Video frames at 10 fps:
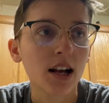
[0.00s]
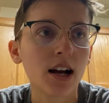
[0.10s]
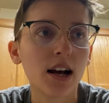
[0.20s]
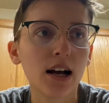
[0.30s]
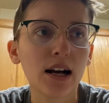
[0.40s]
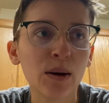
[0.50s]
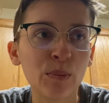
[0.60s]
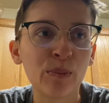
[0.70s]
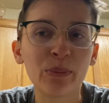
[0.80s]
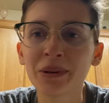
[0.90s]

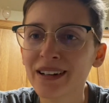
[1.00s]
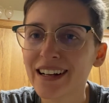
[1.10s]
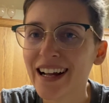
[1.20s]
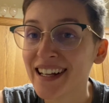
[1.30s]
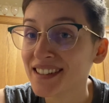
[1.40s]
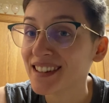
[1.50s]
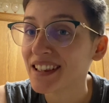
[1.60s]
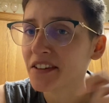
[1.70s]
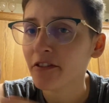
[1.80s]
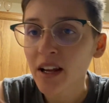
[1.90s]
But at
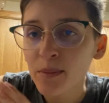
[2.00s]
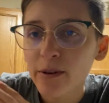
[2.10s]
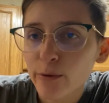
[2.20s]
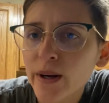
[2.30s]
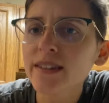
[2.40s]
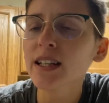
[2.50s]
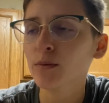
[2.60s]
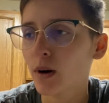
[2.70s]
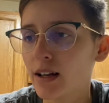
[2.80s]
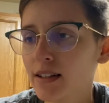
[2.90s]
the family friendly
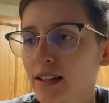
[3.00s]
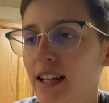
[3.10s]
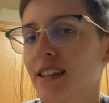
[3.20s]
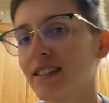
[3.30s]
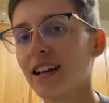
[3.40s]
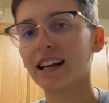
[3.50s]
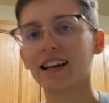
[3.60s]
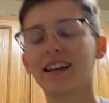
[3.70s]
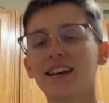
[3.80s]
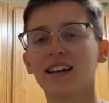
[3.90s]
one, it's like,
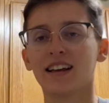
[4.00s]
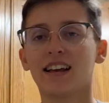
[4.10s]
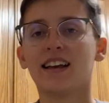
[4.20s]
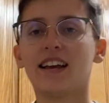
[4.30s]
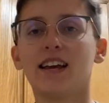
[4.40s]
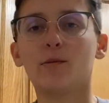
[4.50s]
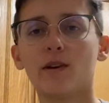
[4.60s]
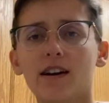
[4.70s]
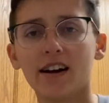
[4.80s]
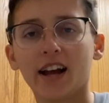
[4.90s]
and we're
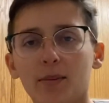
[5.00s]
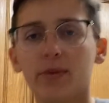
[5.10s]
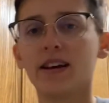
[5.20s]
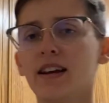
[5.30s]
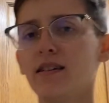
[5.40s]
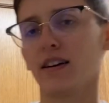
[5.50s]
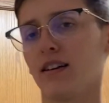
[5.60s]
happy.